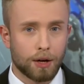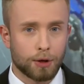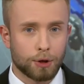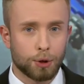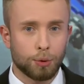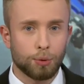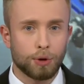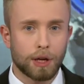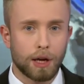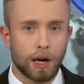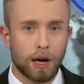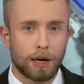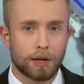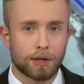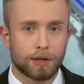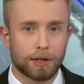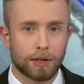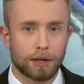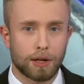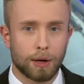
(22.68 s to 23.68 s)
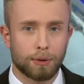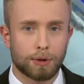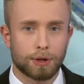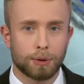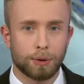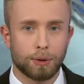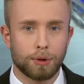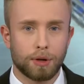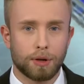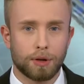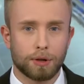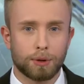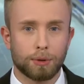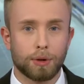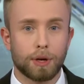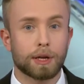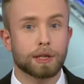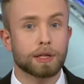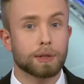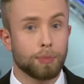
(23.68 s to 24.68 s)
Joining us in our studio
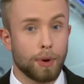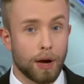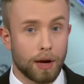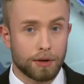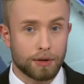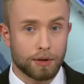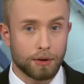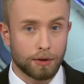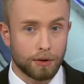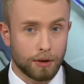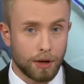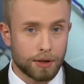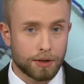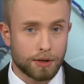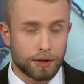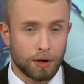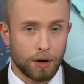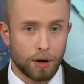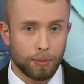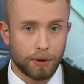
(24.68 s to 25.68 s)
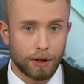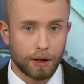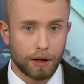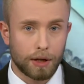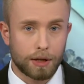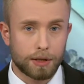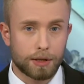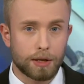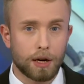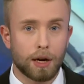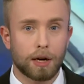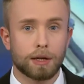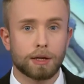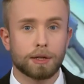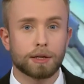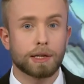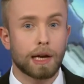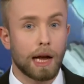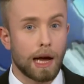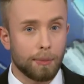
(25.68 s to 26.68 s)
to expand on this topic is
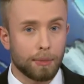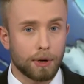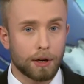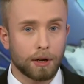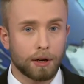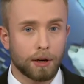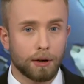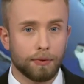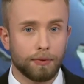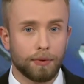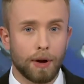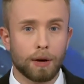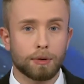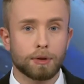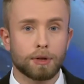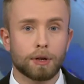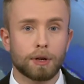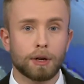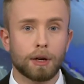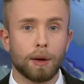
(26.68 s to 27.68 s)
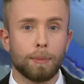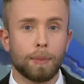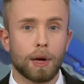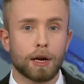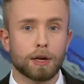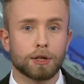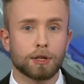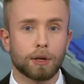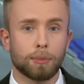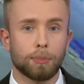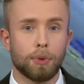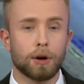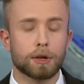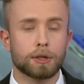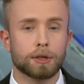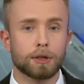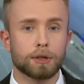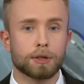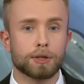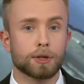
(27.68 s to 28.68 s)
artist Eminic, founder, managing
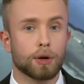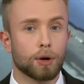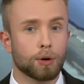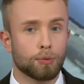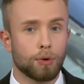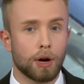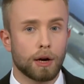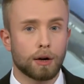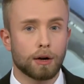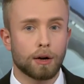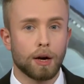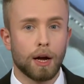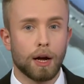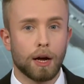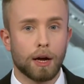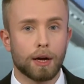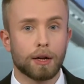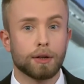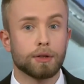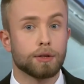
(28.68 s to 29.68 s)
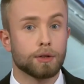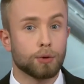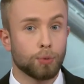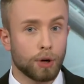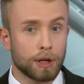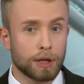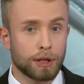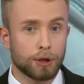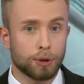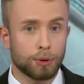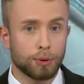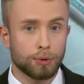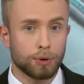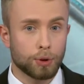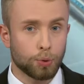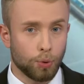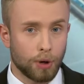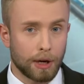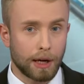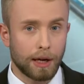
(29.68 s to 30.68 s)
partner, songwriter in
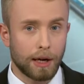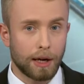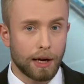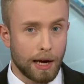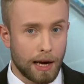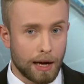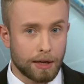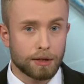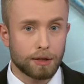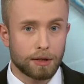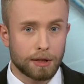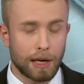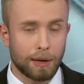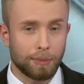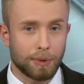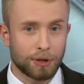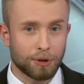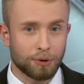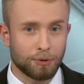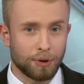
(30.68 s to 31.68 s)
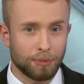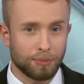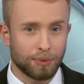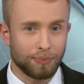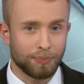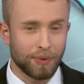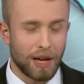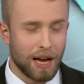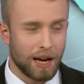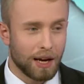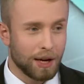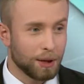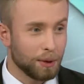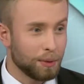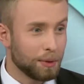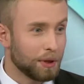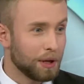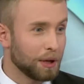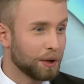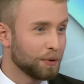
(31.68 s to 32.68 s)
2220 Entertainment Group. Hello
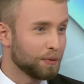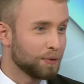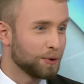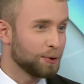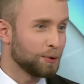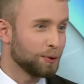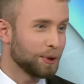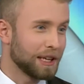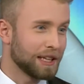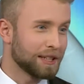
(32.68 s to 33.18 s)
and thank you for joining